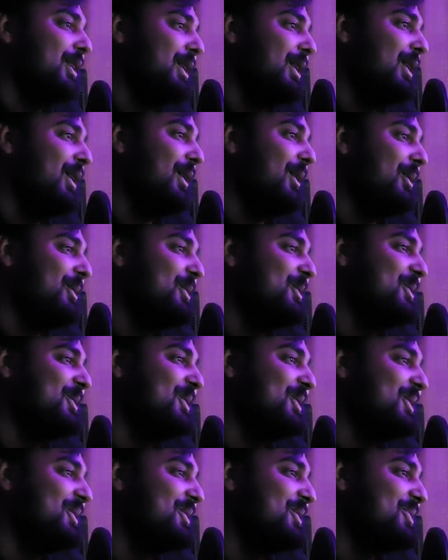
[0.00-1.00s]
here?
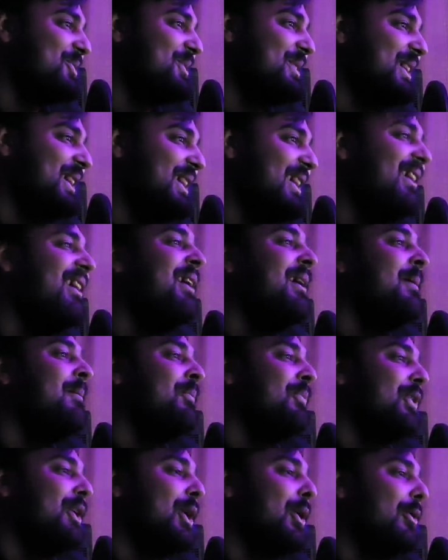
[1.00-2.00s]
Ooh, queen.
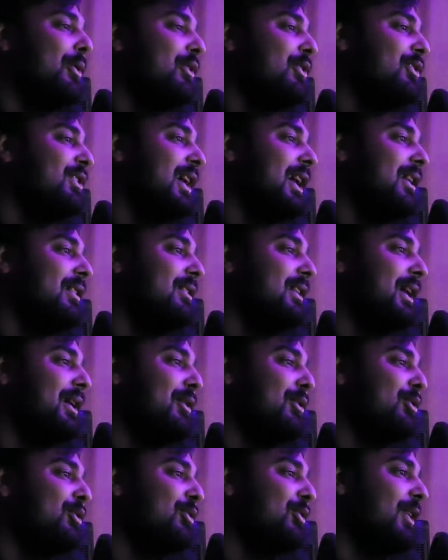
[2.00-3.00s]
Yo, this site dead
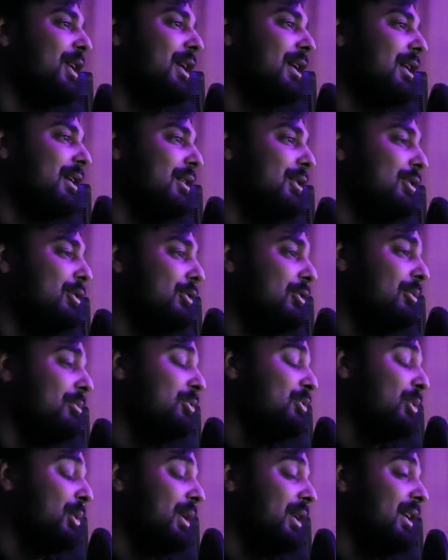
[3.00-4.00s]
as fuck. This is from
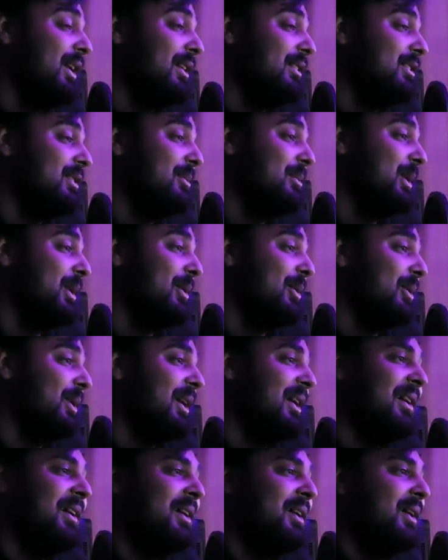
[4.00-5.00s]
2019, by the
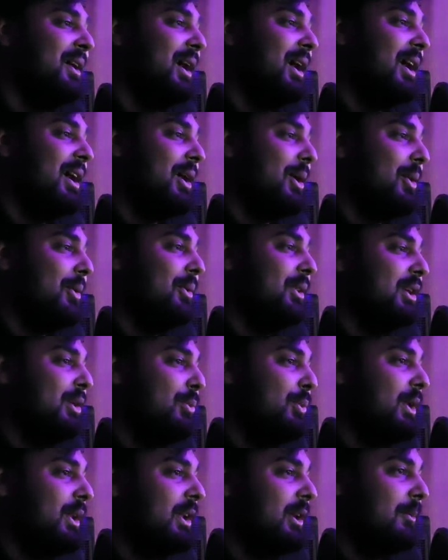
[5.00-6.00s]
way. Uh, only
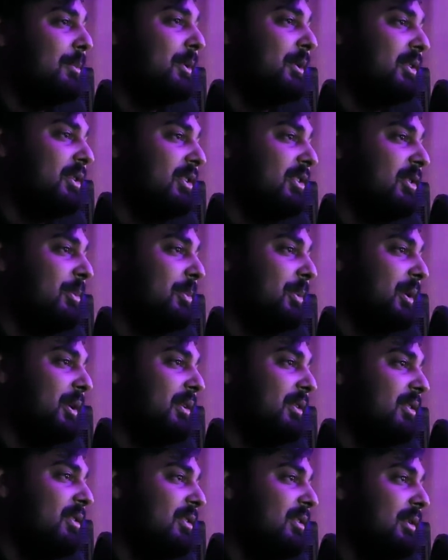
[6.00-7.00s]
willing
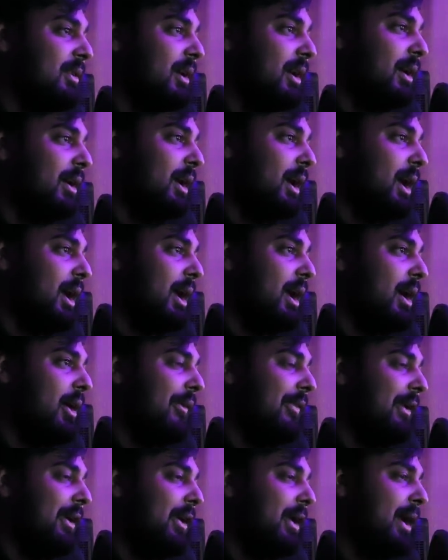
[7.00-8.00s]
participants. All right. Are
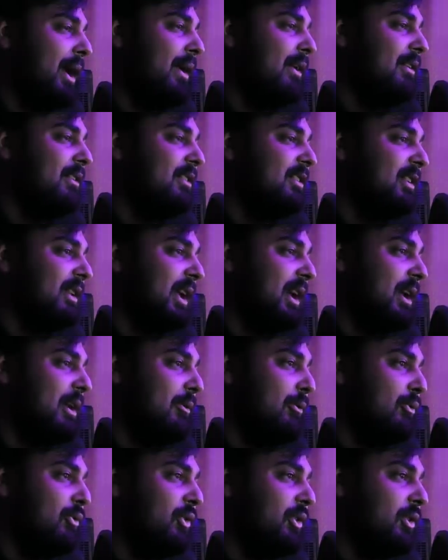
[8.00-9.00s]
there any
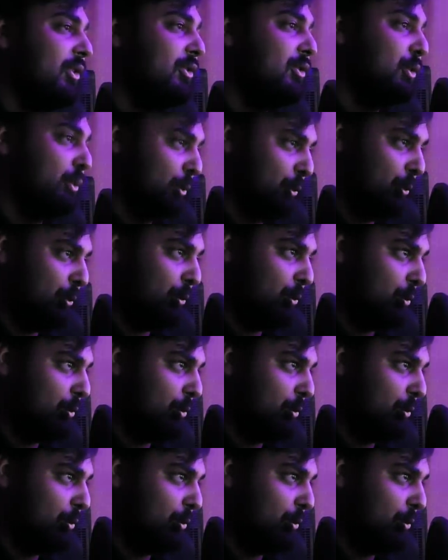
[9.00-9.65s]
slaves too?